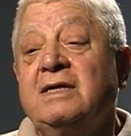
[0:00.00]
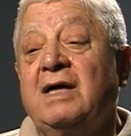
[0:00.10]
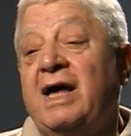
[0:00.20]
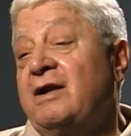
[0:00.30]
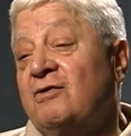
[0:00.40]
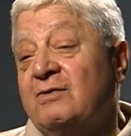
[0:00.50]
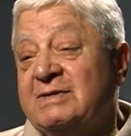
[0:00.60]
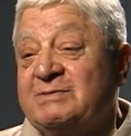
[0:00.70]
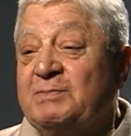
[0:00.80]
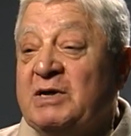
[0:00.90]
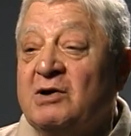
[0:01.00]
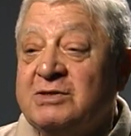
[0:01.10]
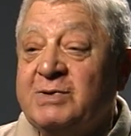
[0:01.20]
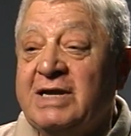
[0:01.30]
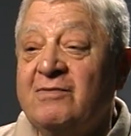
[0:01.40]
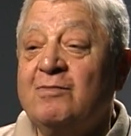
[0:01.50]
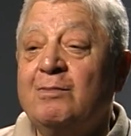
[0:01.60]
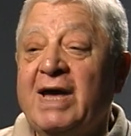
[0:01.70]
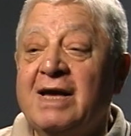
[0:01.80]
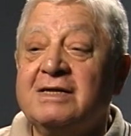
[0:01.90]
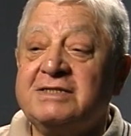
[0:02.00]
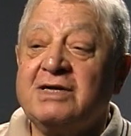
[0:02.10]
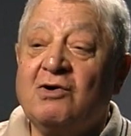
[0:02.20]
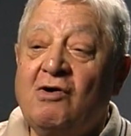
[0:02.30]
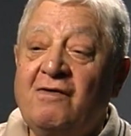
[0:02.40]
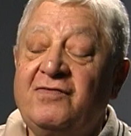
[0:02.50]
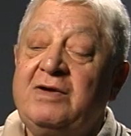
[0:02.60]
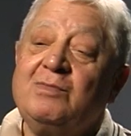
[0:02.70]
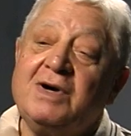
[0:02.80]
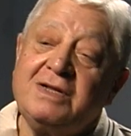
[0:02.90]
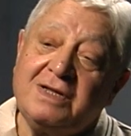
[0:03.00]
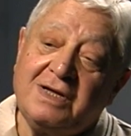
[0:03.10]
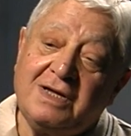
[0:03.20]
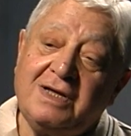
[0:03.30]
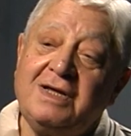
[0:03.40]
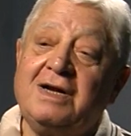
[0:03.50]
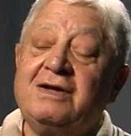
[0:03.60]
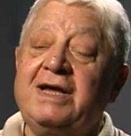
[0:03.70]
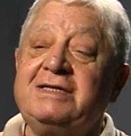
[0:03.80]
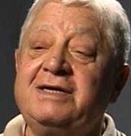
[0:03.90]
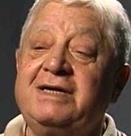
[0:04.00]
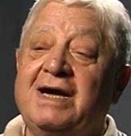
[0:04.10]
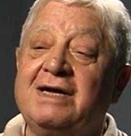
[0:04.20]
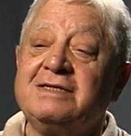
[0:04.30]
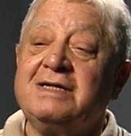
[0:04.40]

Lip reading: I don't know if it's because we give them bagels and coffee, but you know, they turn out.